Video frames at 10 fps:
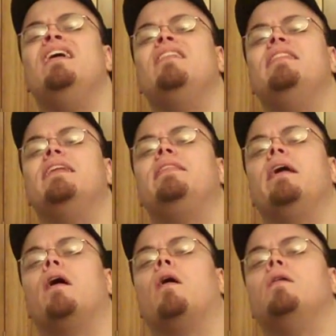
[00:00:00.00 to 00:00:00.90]
that
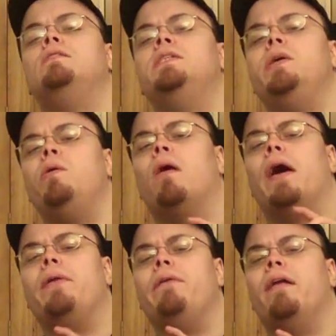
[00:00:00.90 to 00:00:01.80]
there are
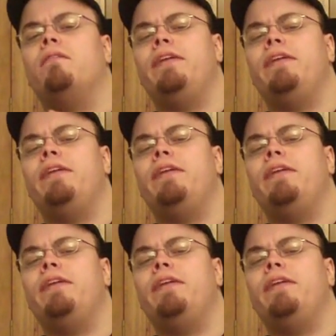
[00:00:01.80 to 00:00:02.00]
200 of